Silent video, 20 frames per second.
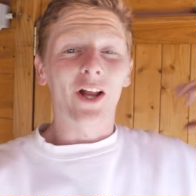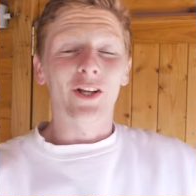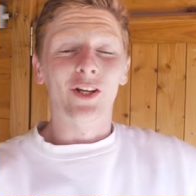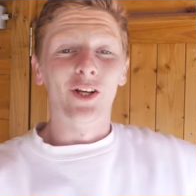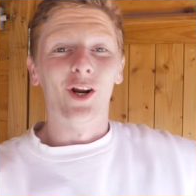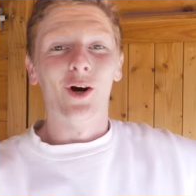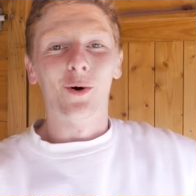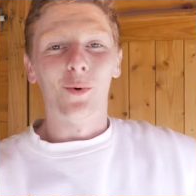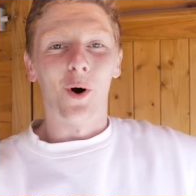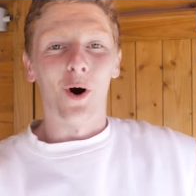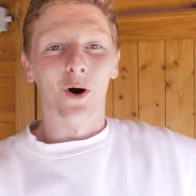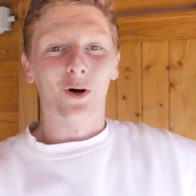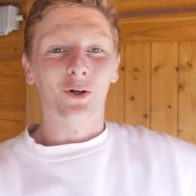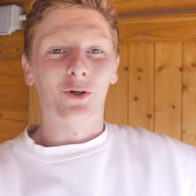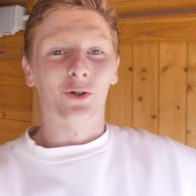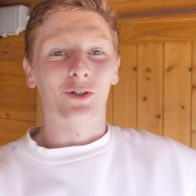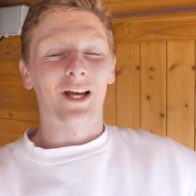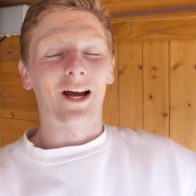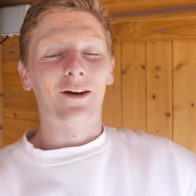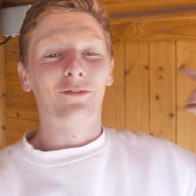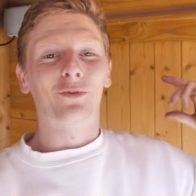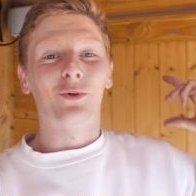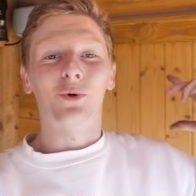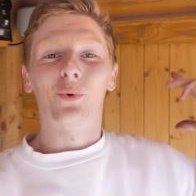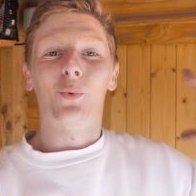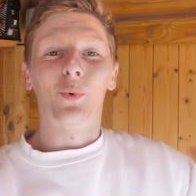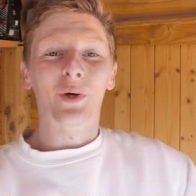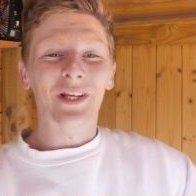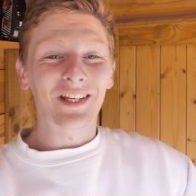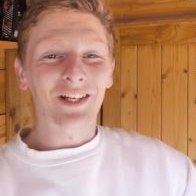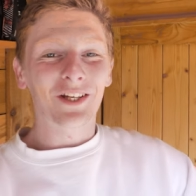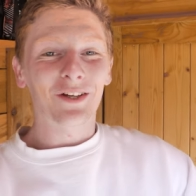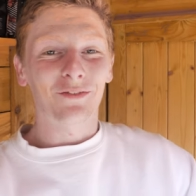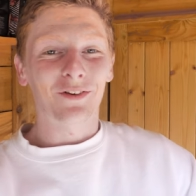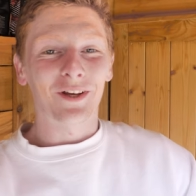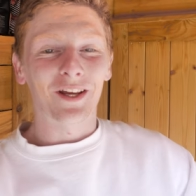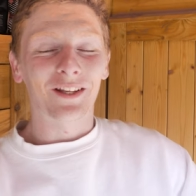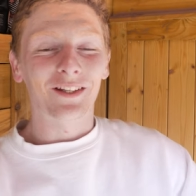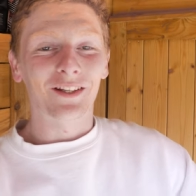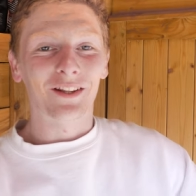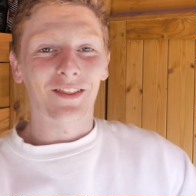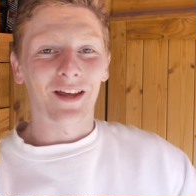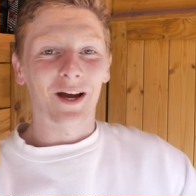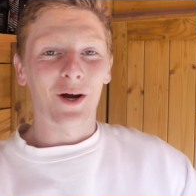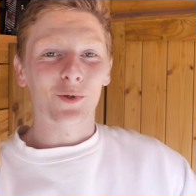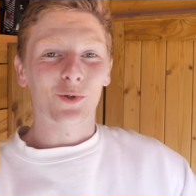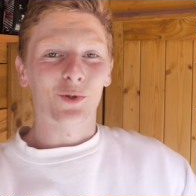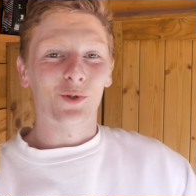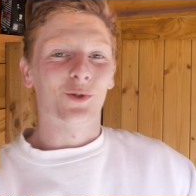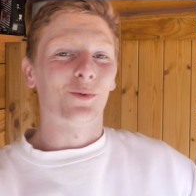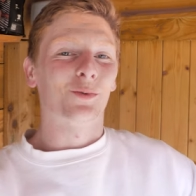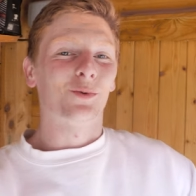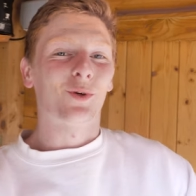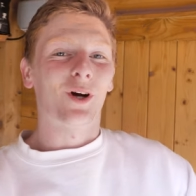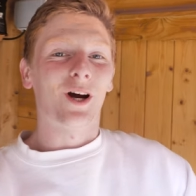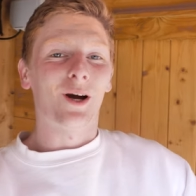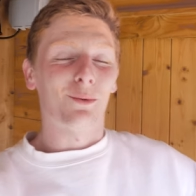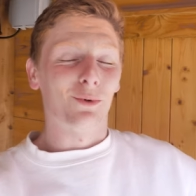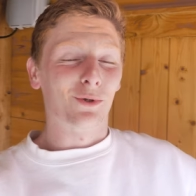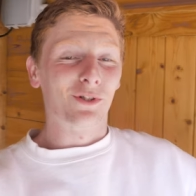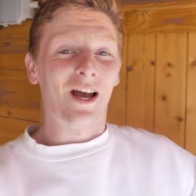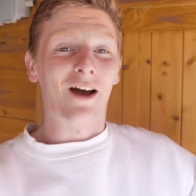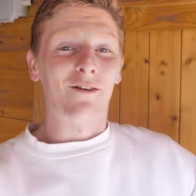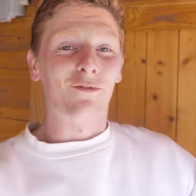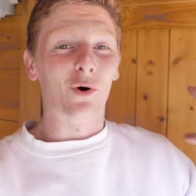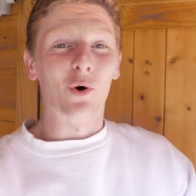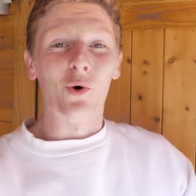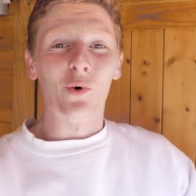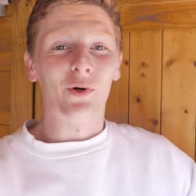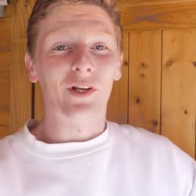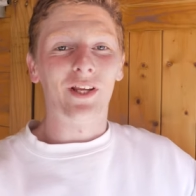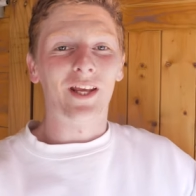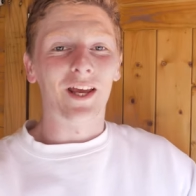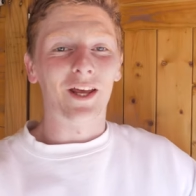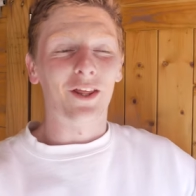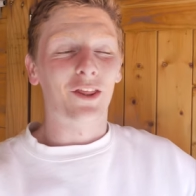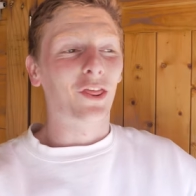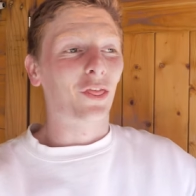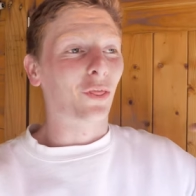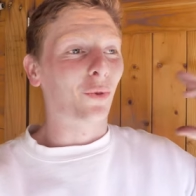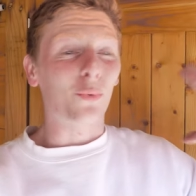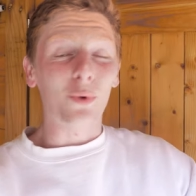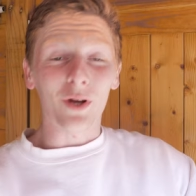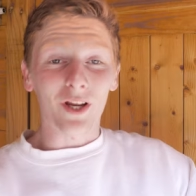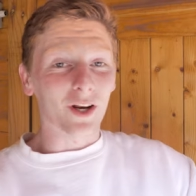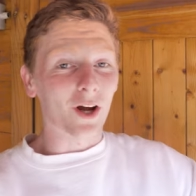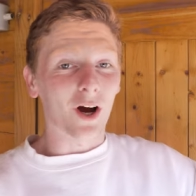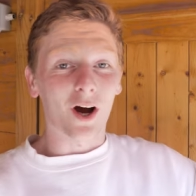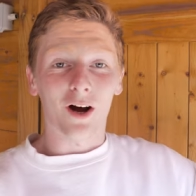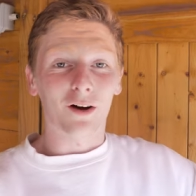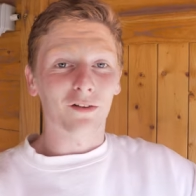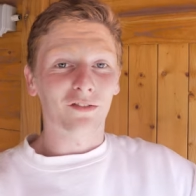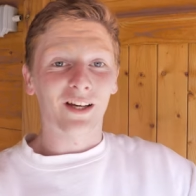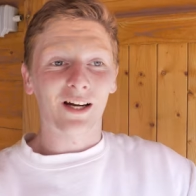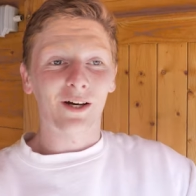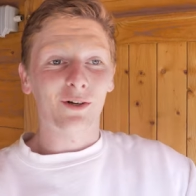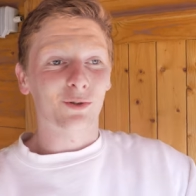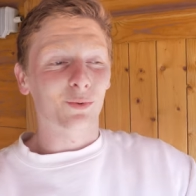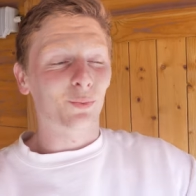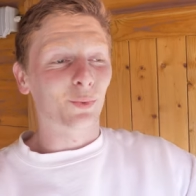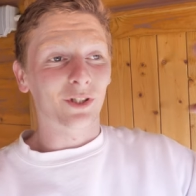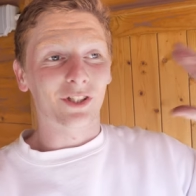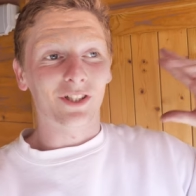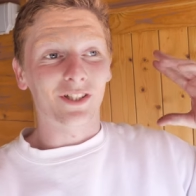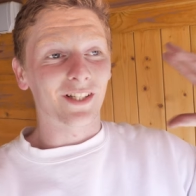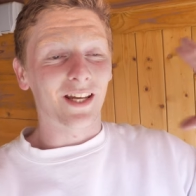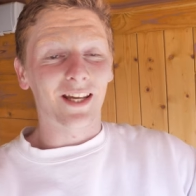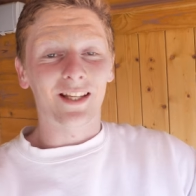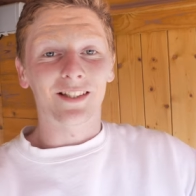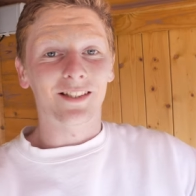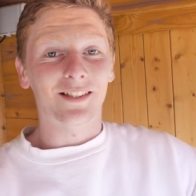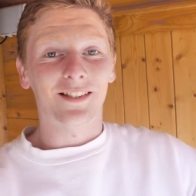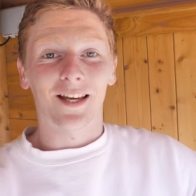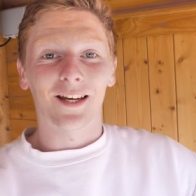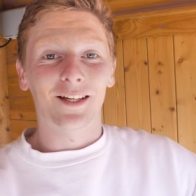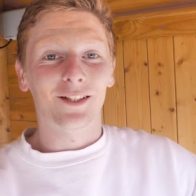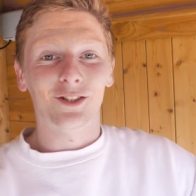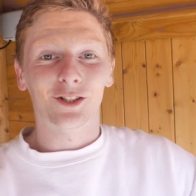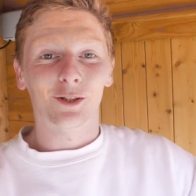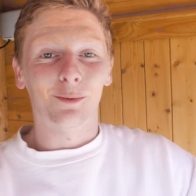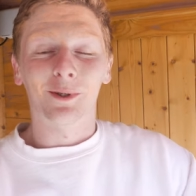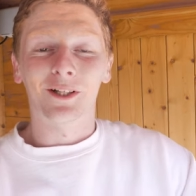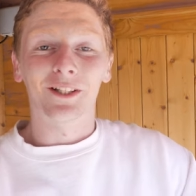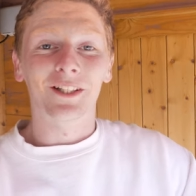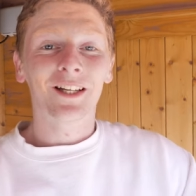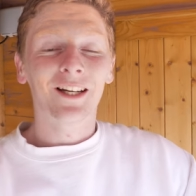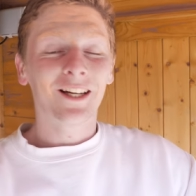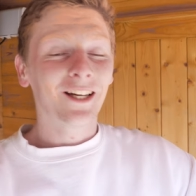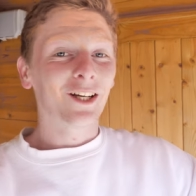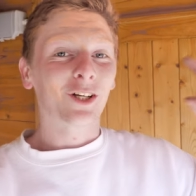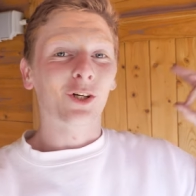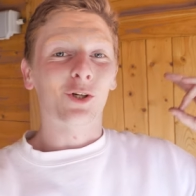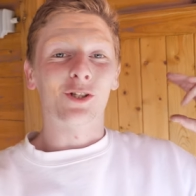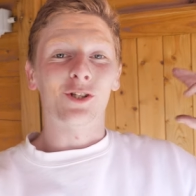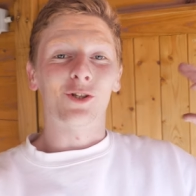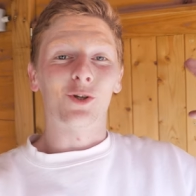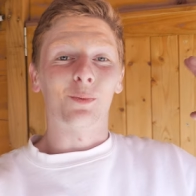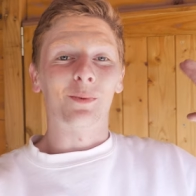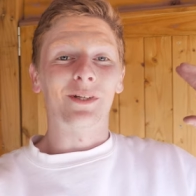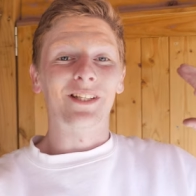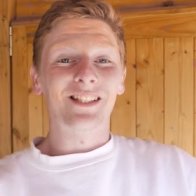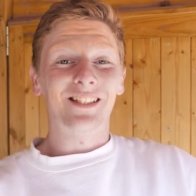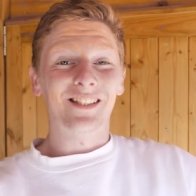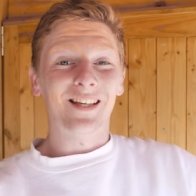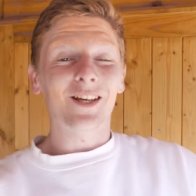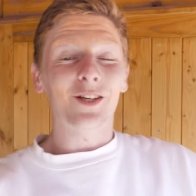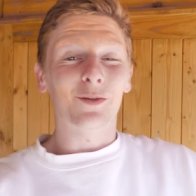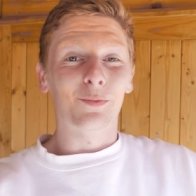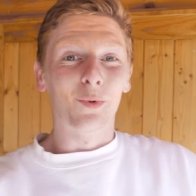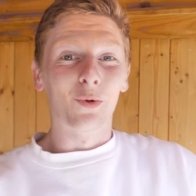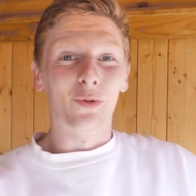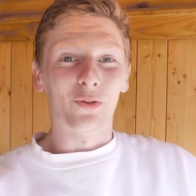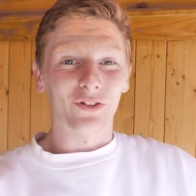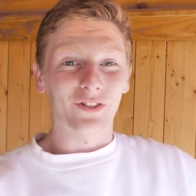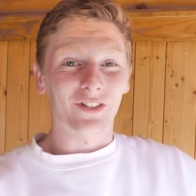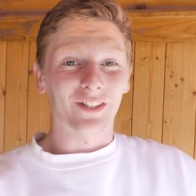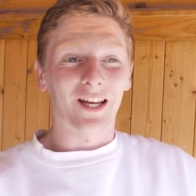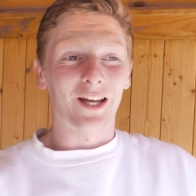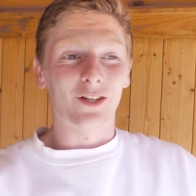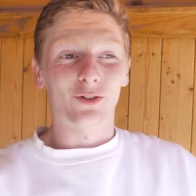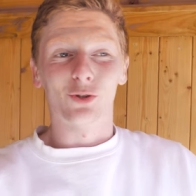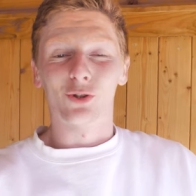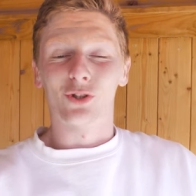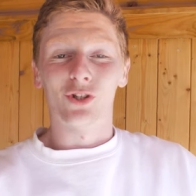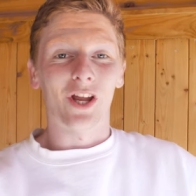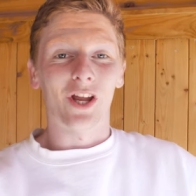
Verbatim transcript: And you know what, because after a week of hitting a thousand subscribers, I've already hit three and a half thousand, which is insane to me, because it took me six months to get just